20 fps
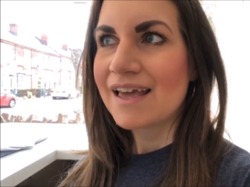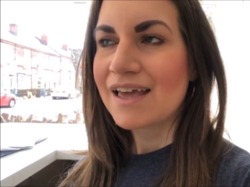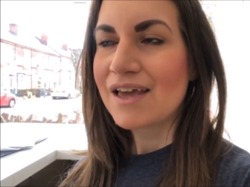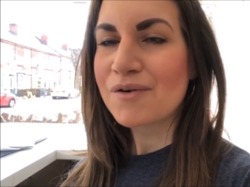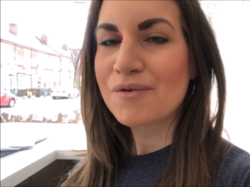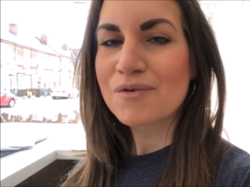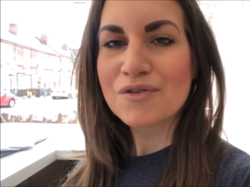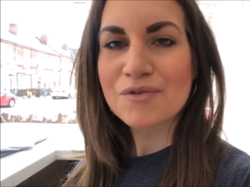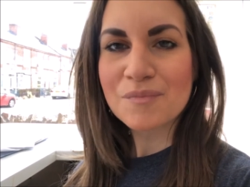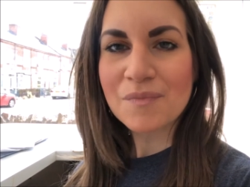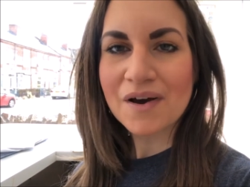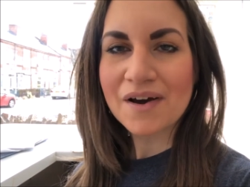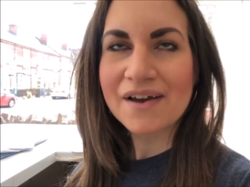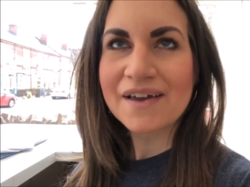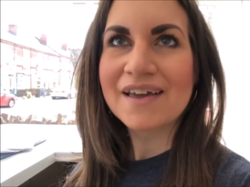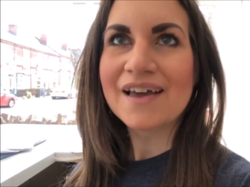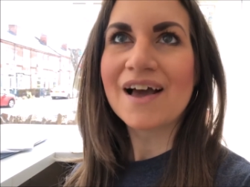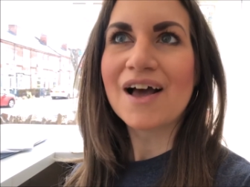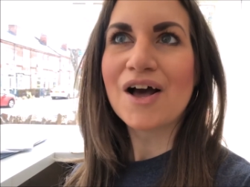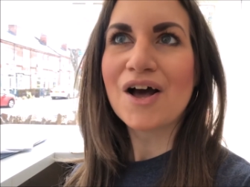It was
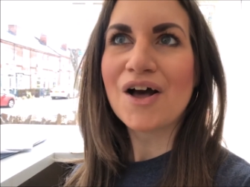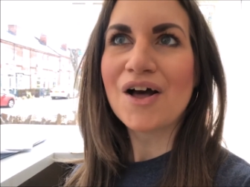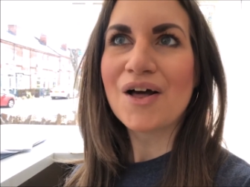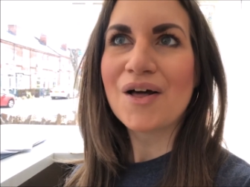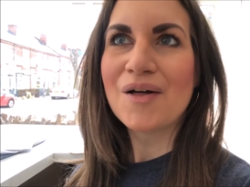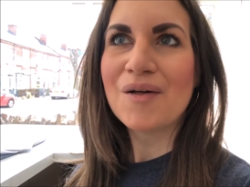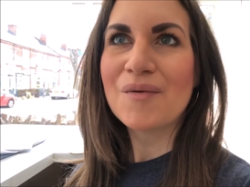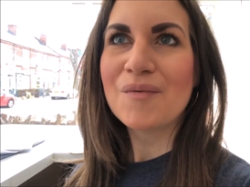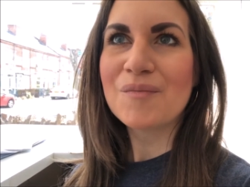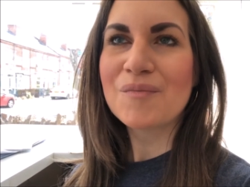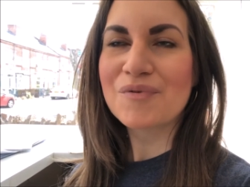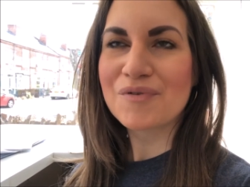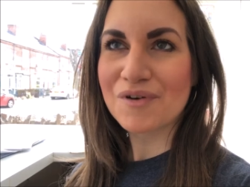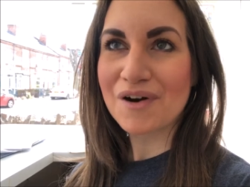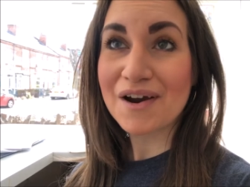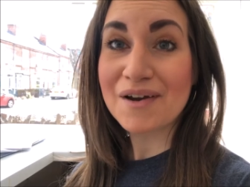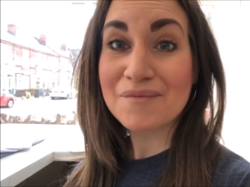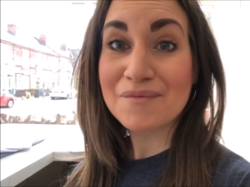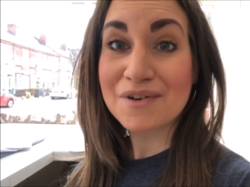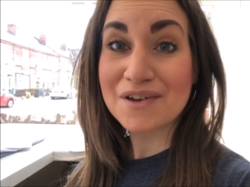my
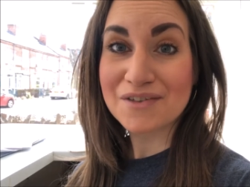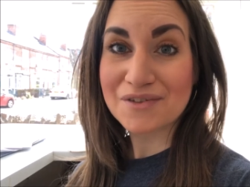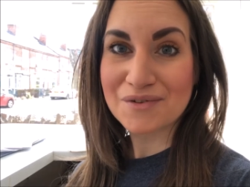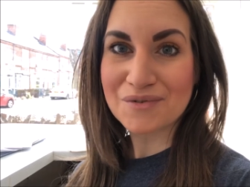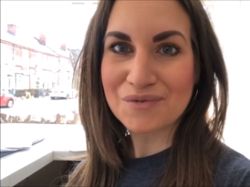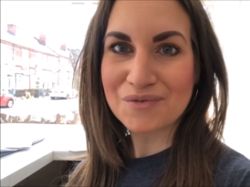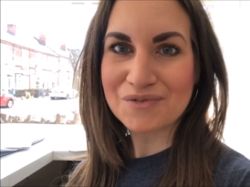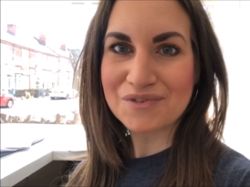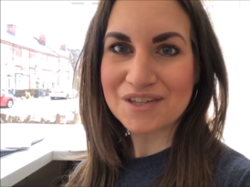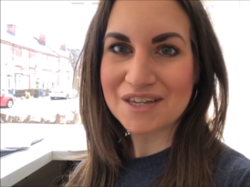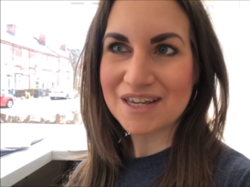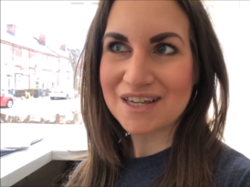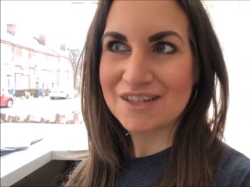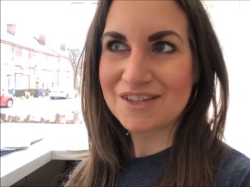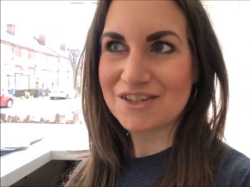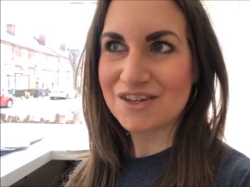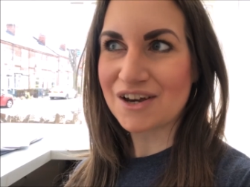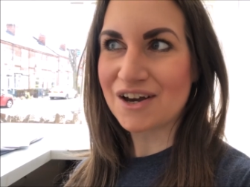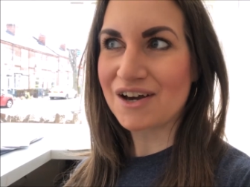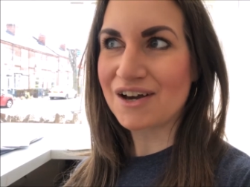primary school
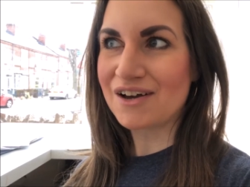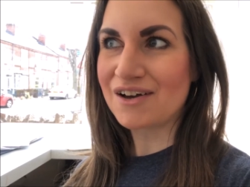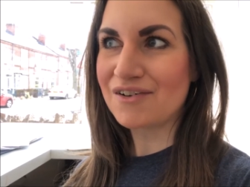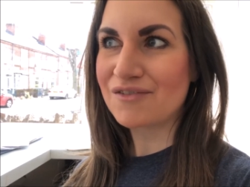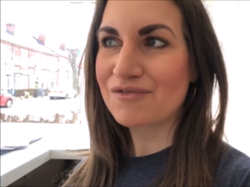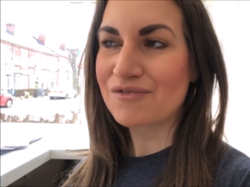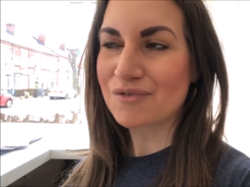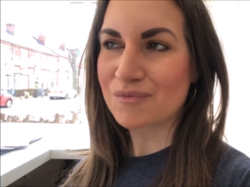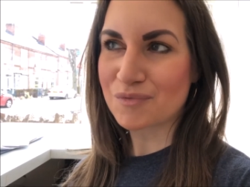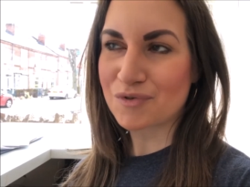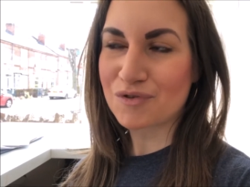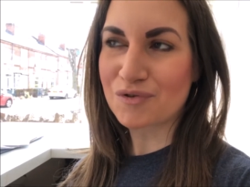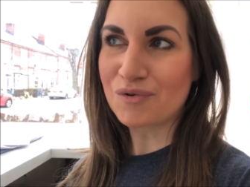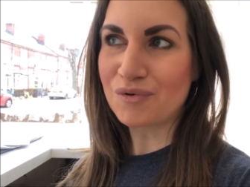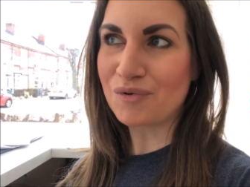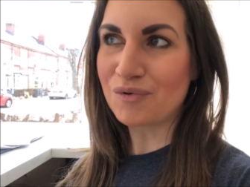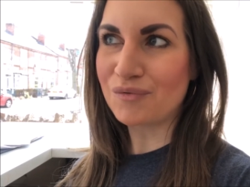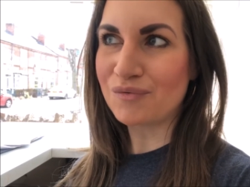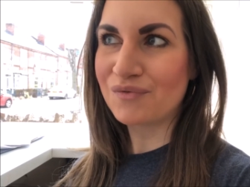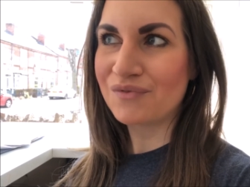teacher from
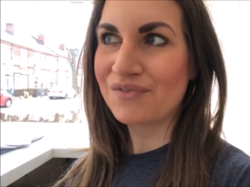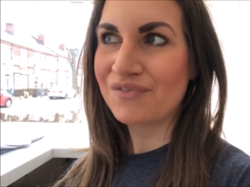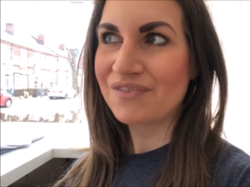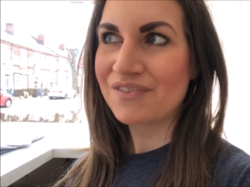school.